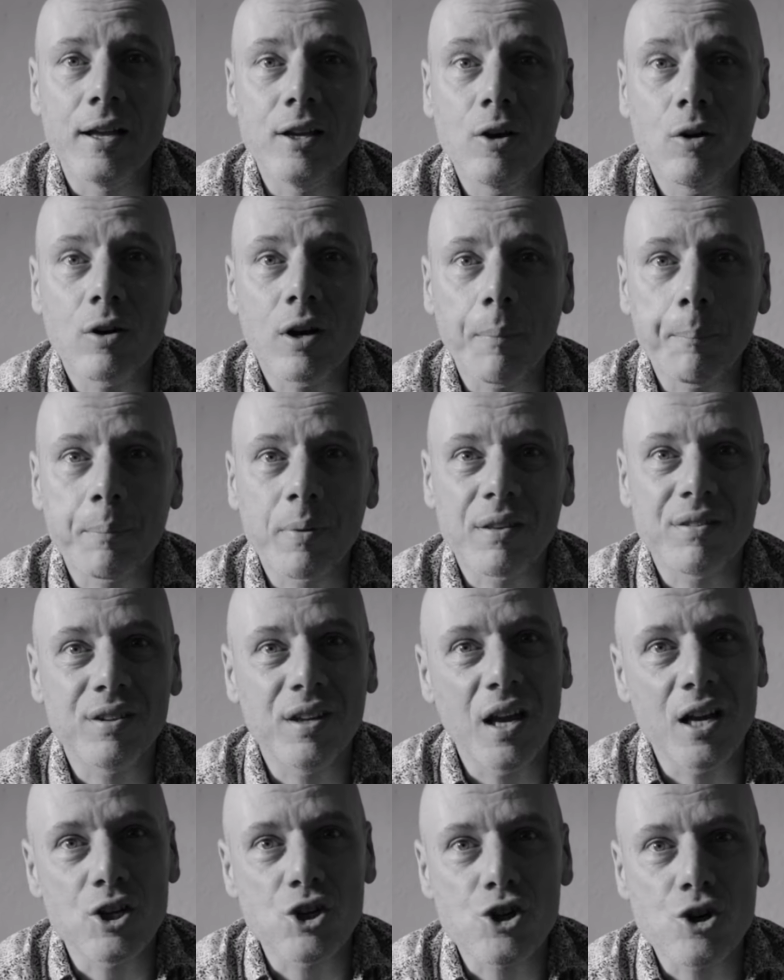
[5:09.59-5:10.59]
your
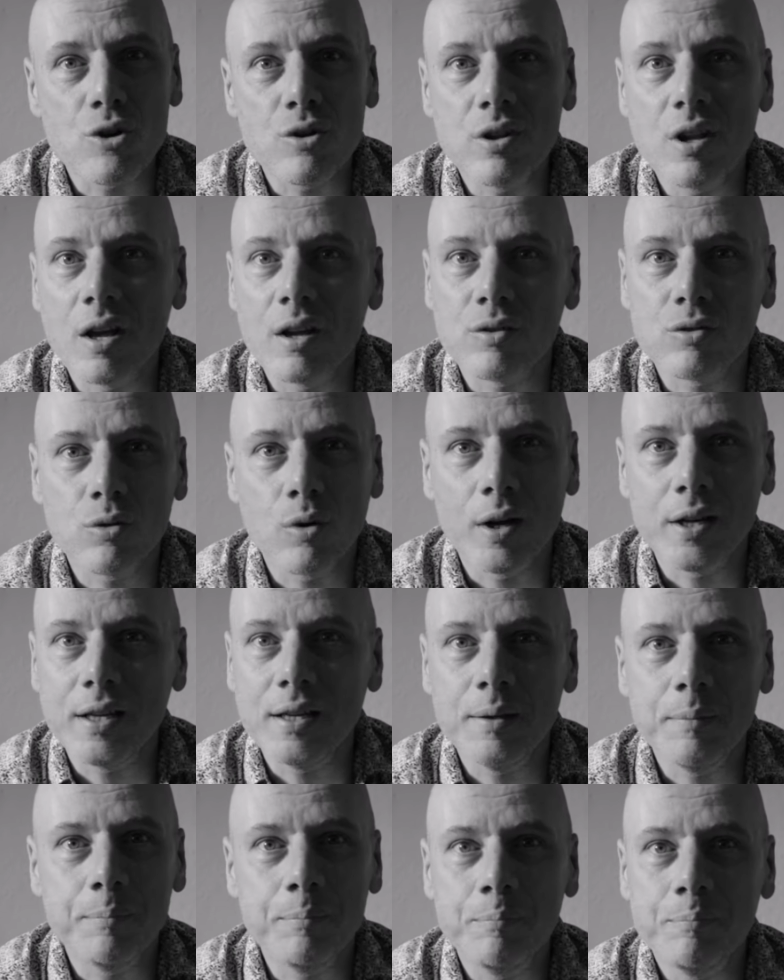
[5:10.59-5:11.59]
appreciation, so
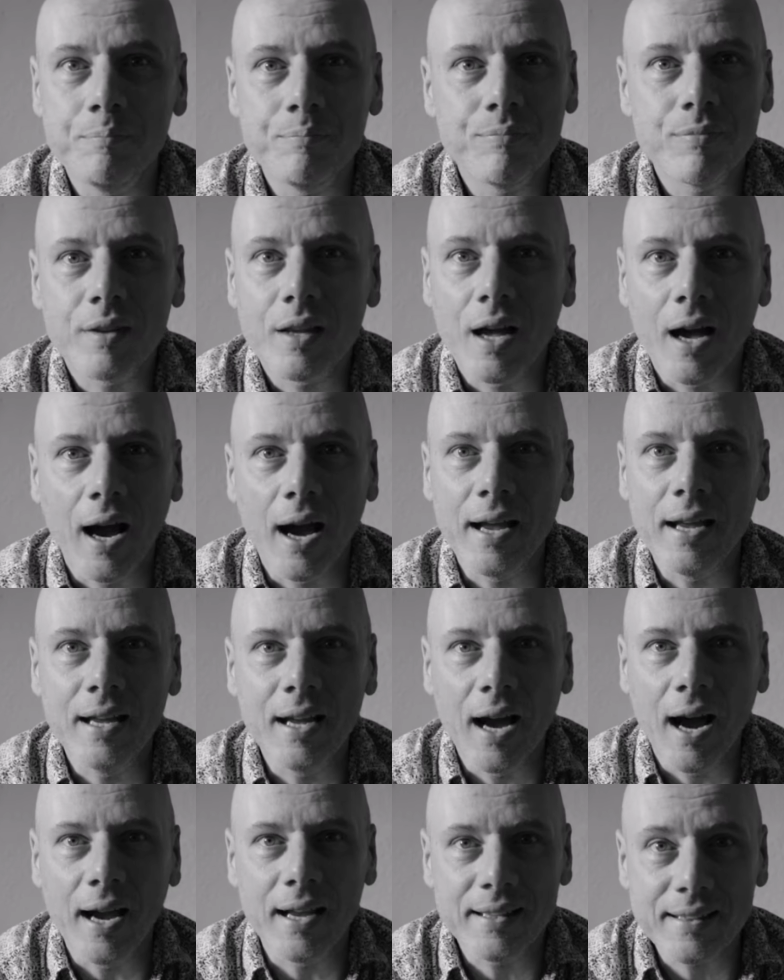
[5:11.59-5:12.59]

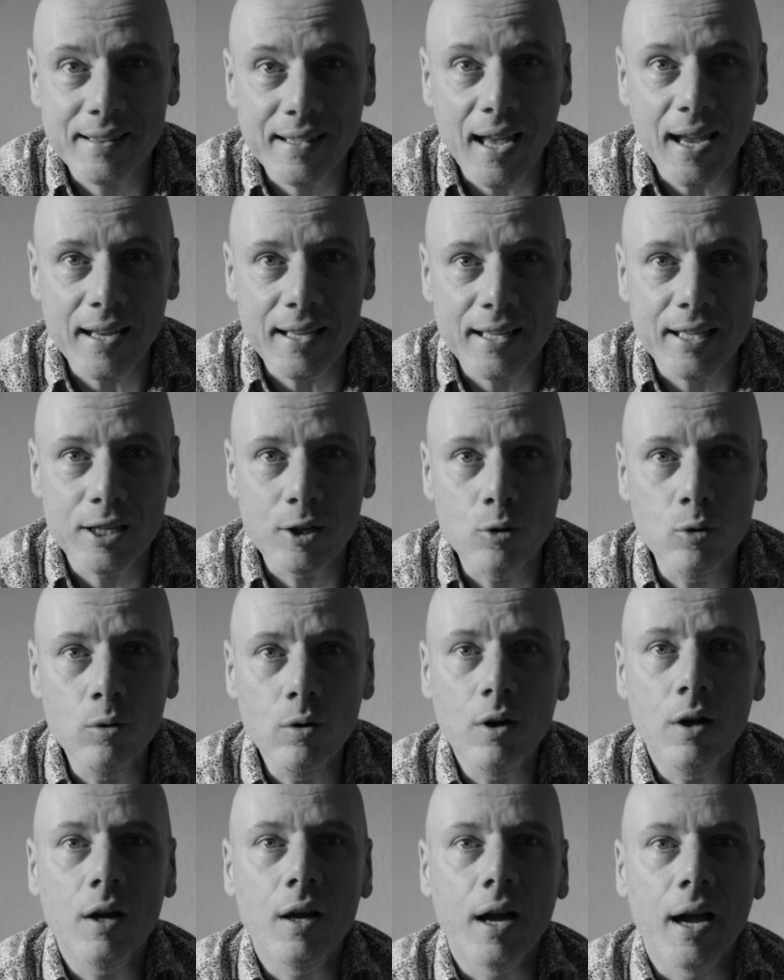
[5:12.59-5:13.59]
I thank
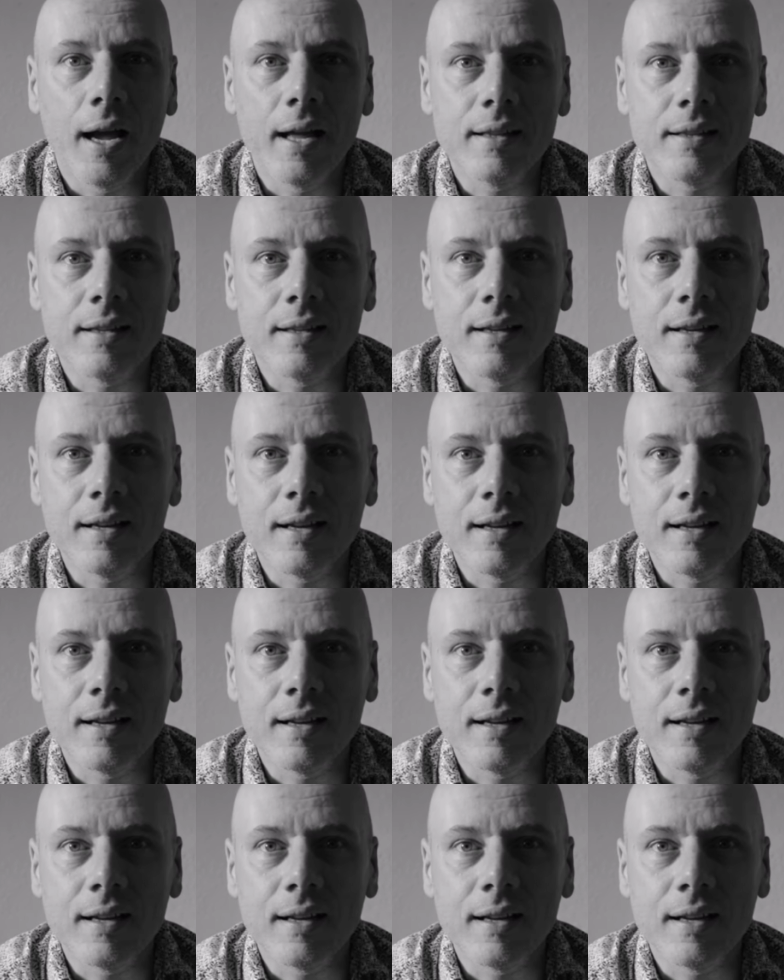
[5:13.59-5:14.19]
you, and